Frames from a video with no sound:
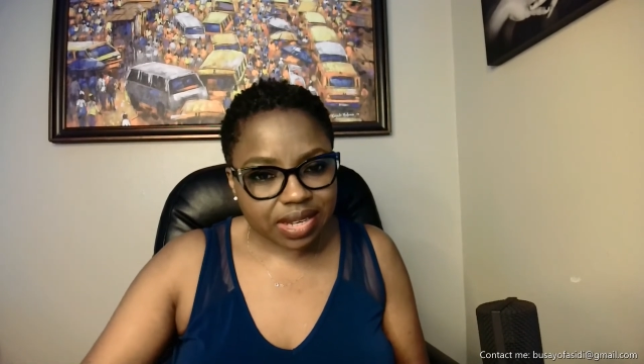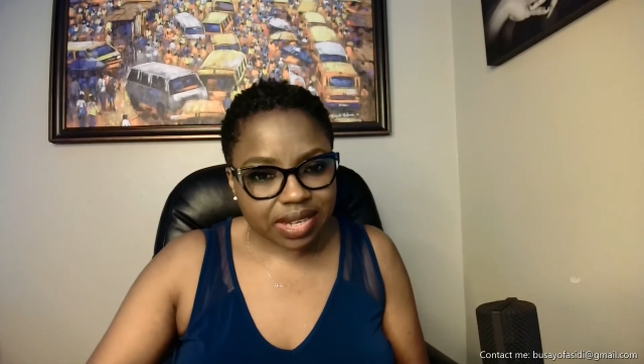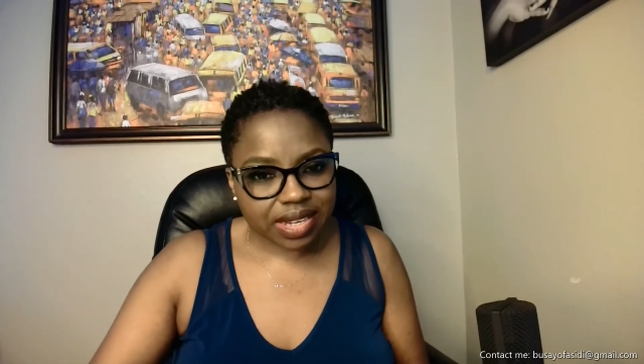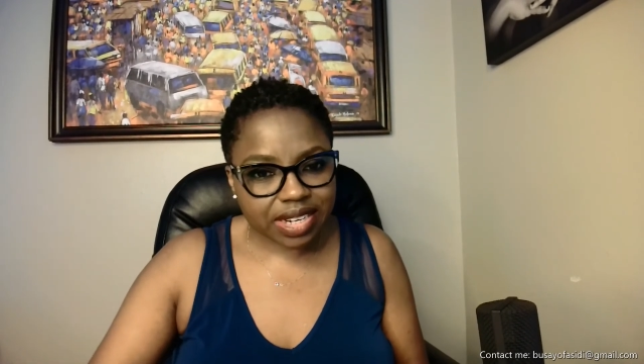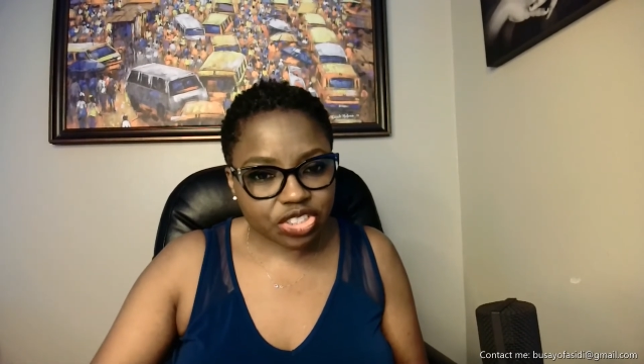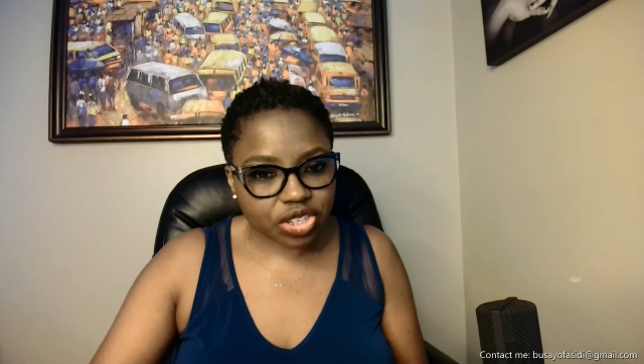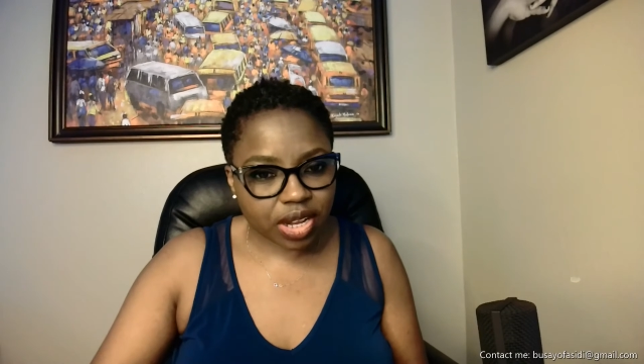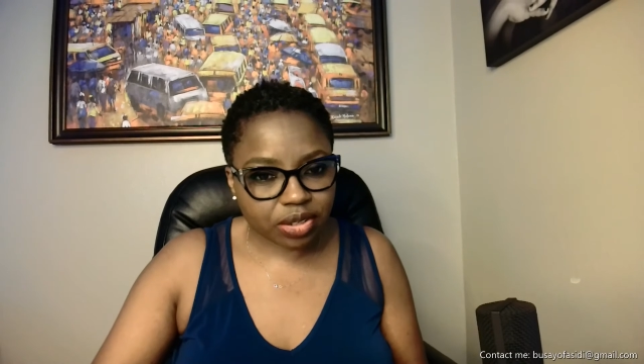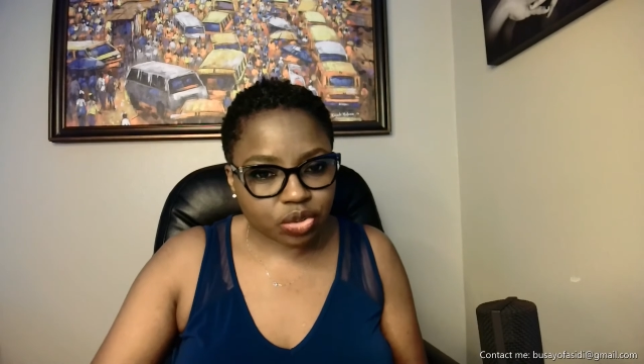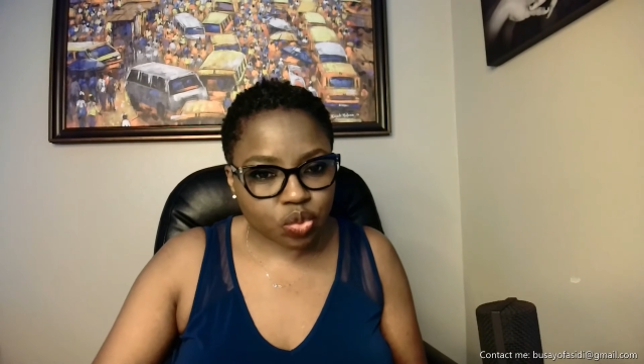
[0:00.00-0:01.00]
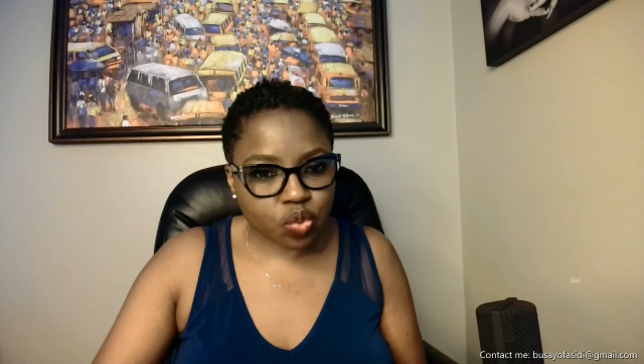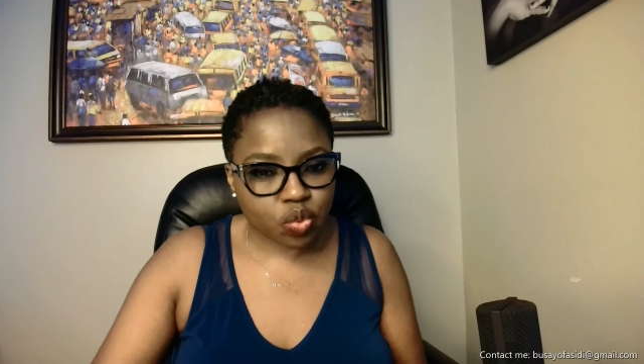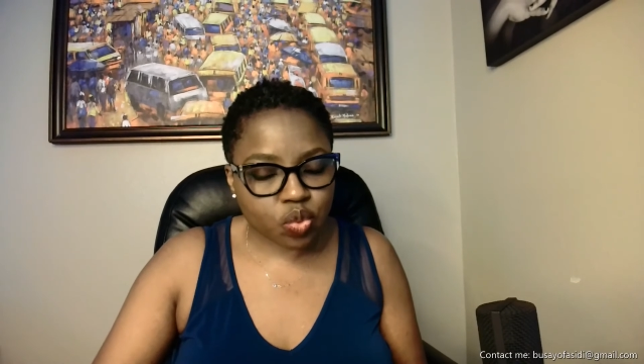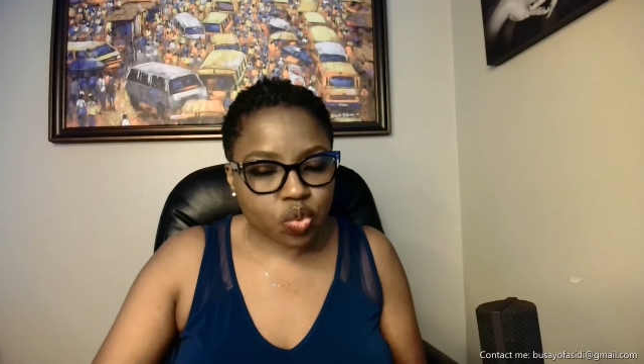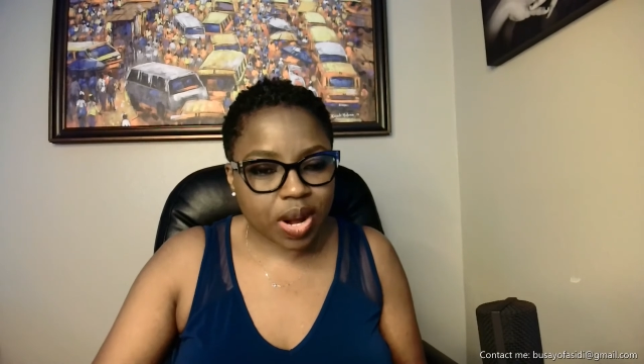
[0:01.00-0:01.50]
in a child
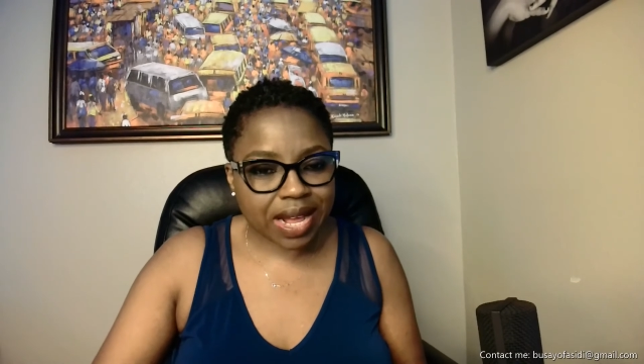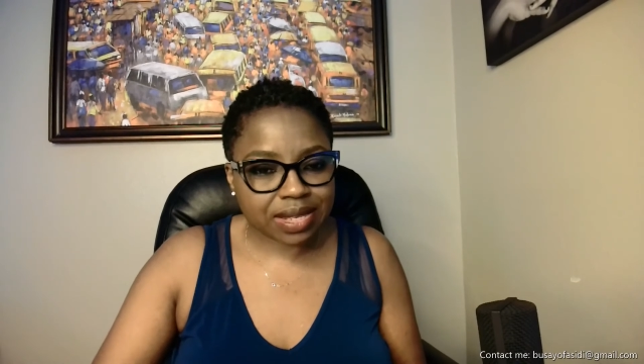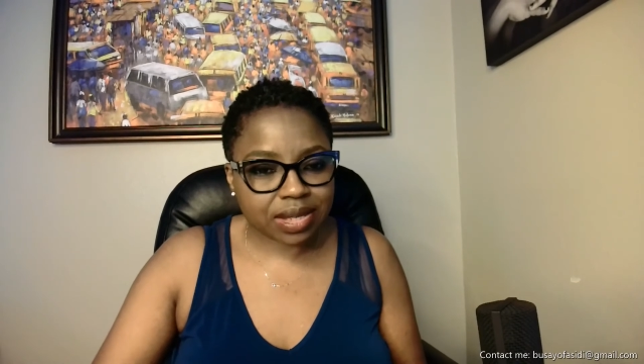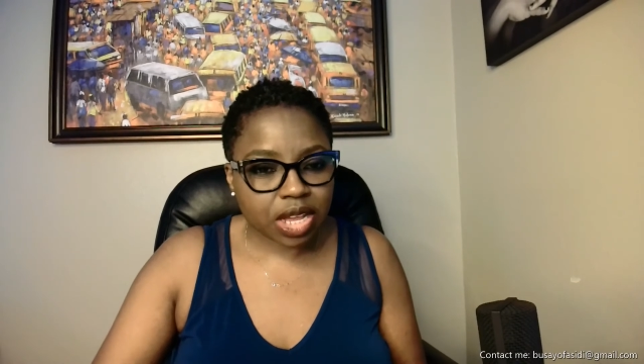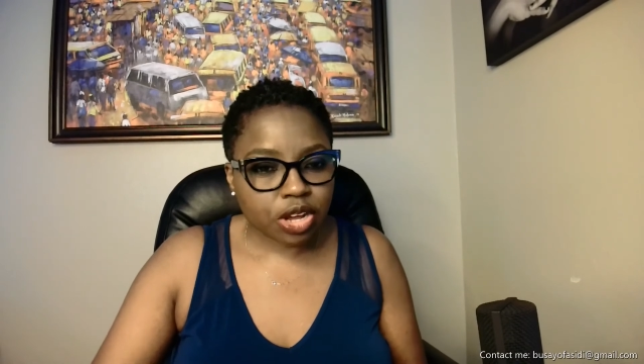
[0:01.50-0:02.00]
who has